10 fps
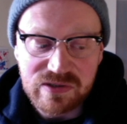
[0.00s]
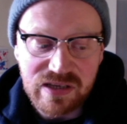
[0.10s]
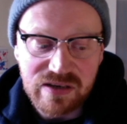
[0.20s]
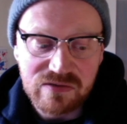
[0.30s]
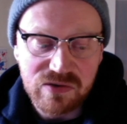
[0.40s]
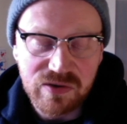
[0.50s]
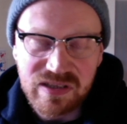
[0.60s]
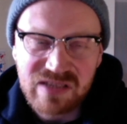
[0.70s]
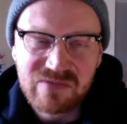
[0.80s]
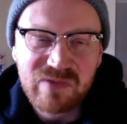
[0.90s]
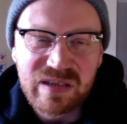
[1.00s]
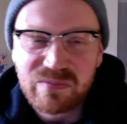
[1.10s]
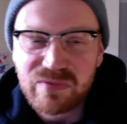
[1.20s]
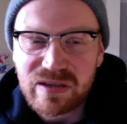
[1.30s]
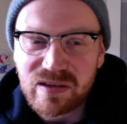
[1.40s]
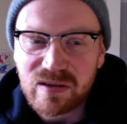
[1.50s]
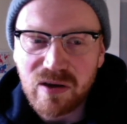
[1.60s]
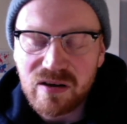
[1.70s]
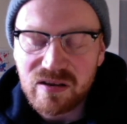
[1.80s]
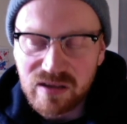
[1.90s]
down, so he doesn't really breathe a
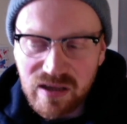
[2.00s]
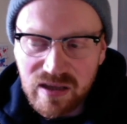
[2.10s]
lot.